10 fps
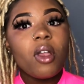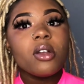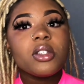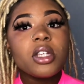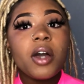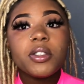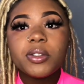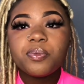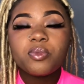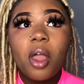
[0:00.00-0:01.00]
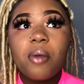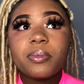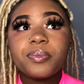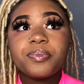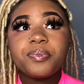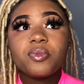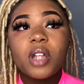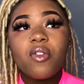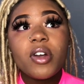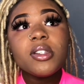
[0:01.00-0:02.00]
So,
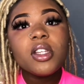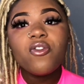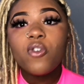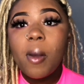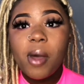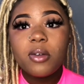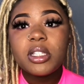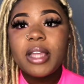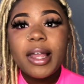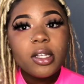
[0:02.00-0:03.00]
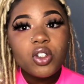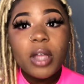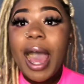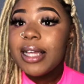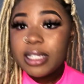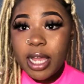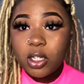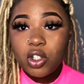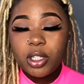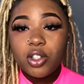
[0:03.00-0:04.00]
first and foremost, I stay in the
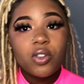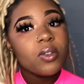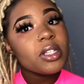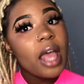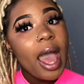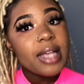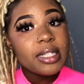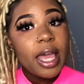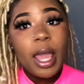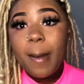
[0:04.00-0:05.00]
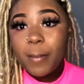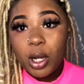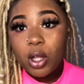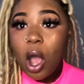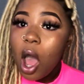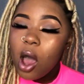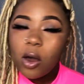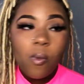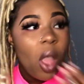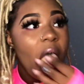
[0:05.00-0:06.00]
traditionals. I stay in Myrner
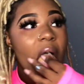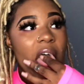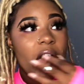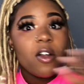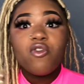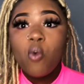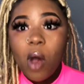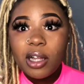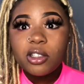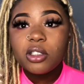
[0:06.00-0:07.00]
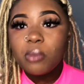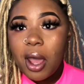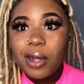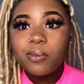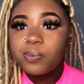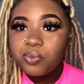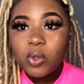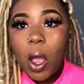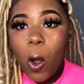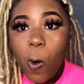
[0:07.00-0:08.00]
Hall. If you watch my
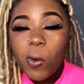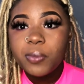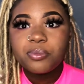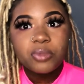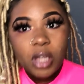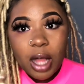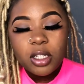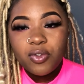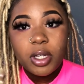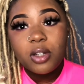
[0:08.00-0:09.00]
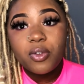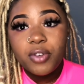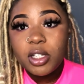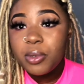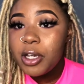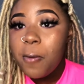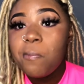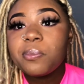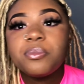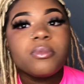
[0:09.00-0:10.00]
old college videos from freshman year.
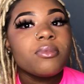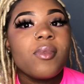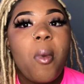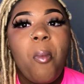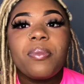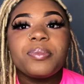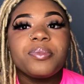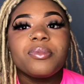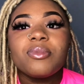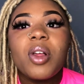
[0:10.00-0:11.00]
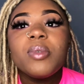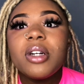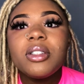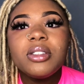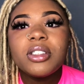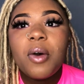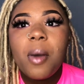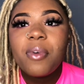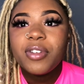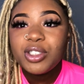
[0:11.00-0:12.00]
I'm sorry, this is so
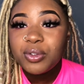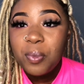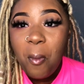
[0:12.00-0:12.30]
unprofessional.